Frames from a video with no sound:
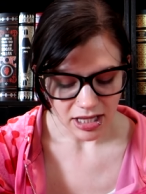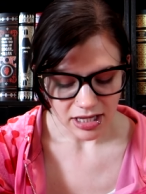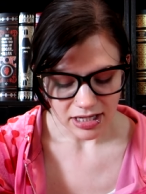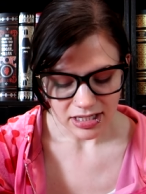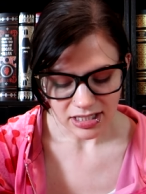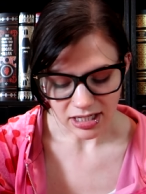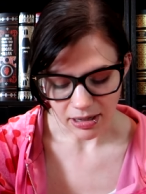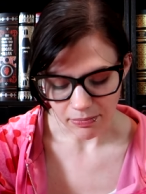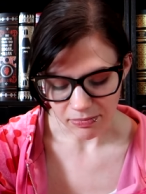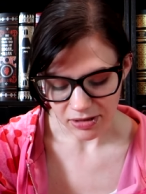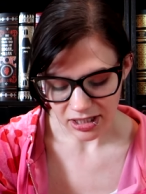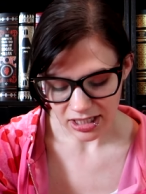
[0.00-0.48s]

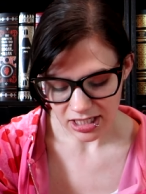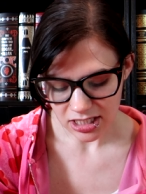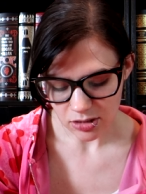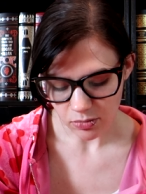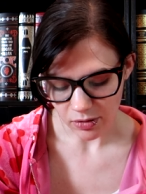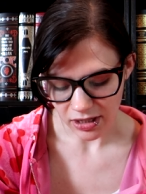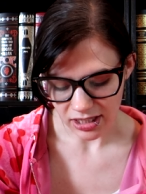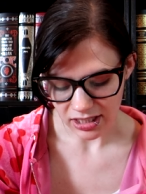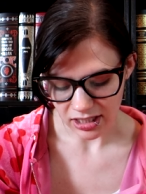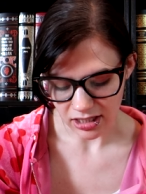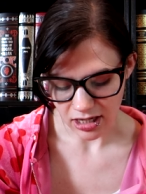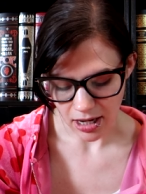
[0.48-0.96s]
Something is
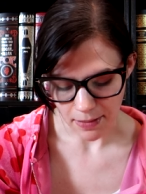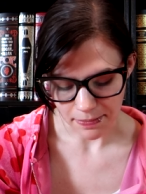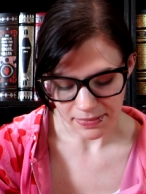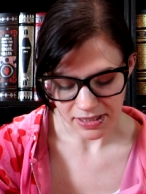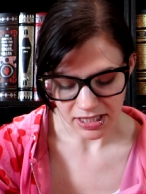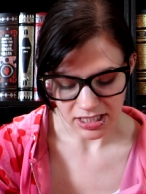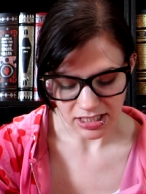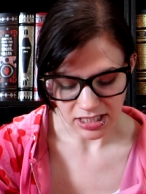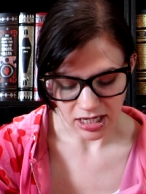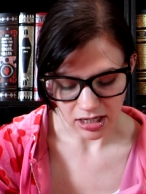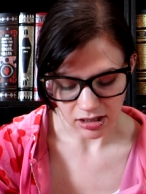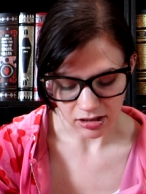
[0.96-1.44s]
waking up
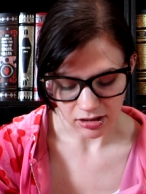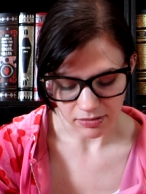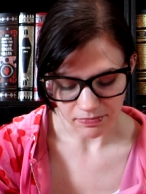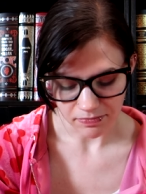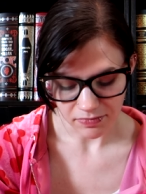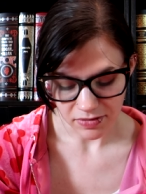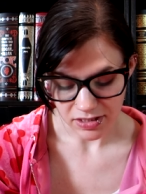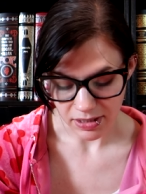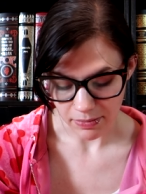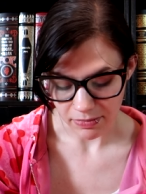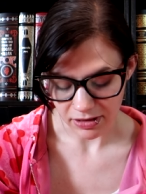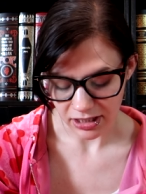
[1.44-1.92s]
in the tunnel.
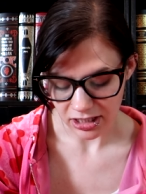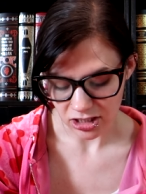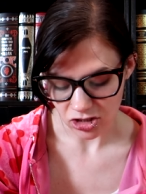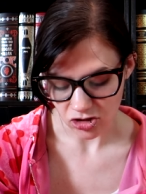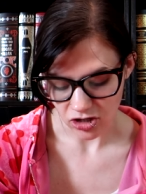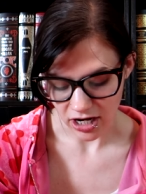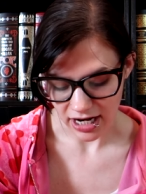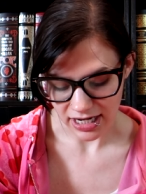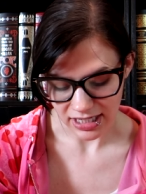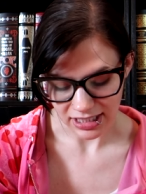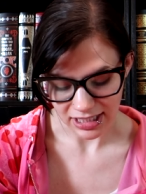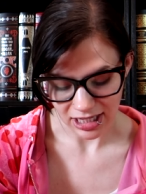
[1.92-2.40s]
Something is
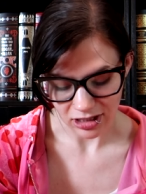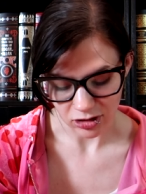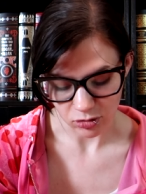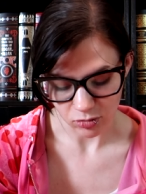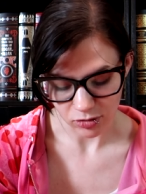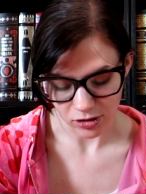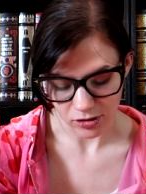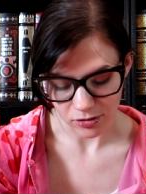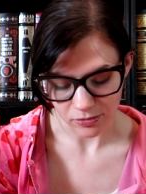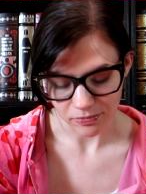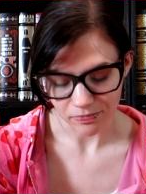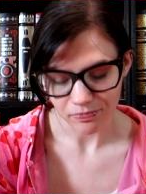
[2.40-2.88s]
trying to get
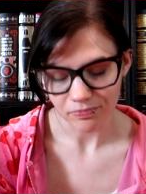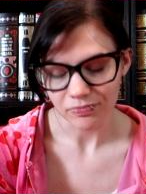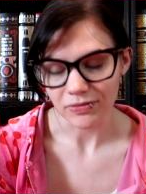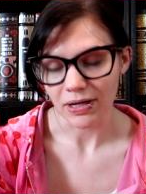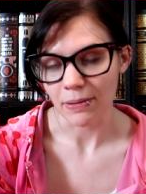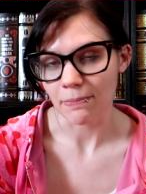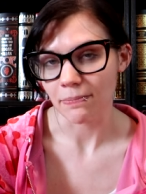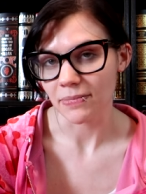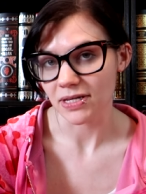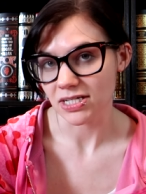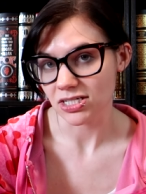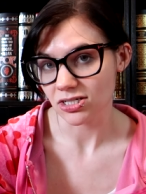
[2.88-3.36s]
through.
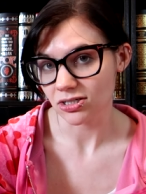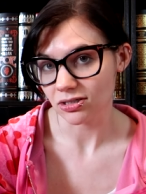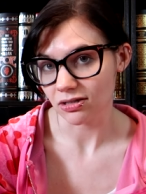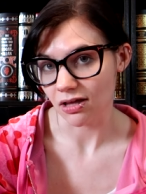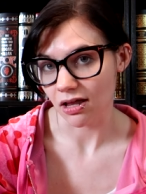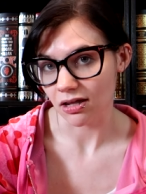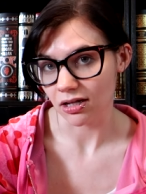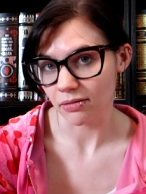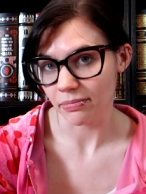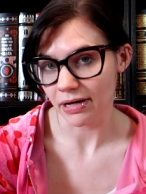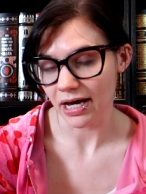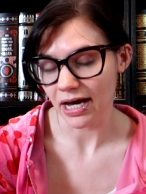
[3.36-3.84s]
And Mr.
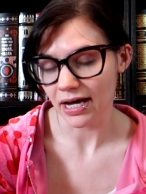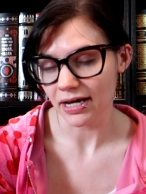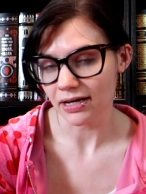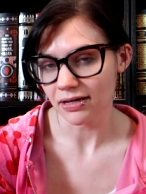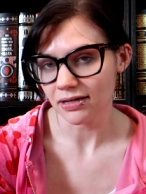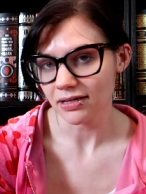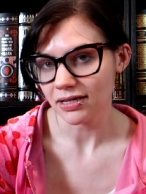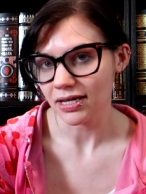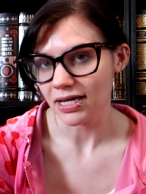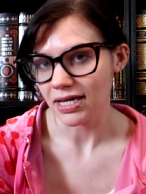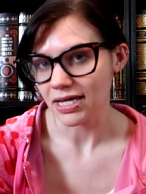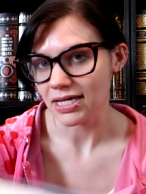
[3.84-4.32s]
Lullaby
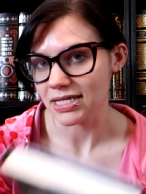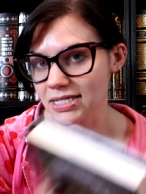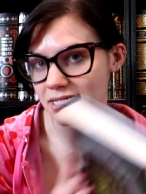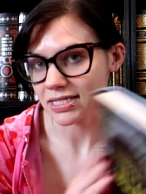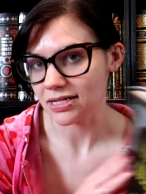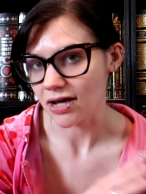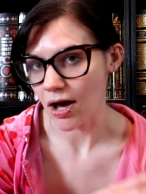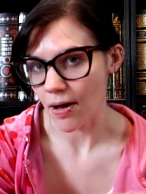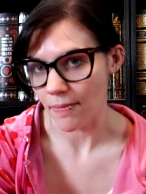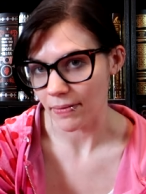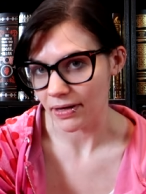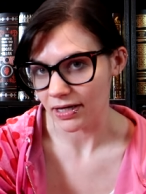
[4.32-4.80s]
is
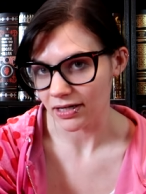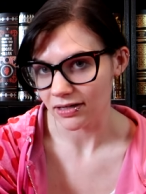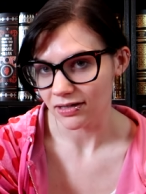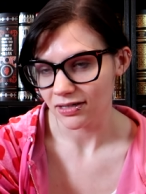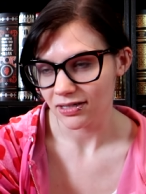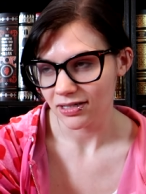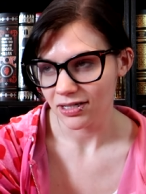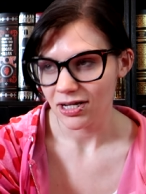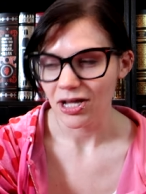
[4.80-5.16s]
coming.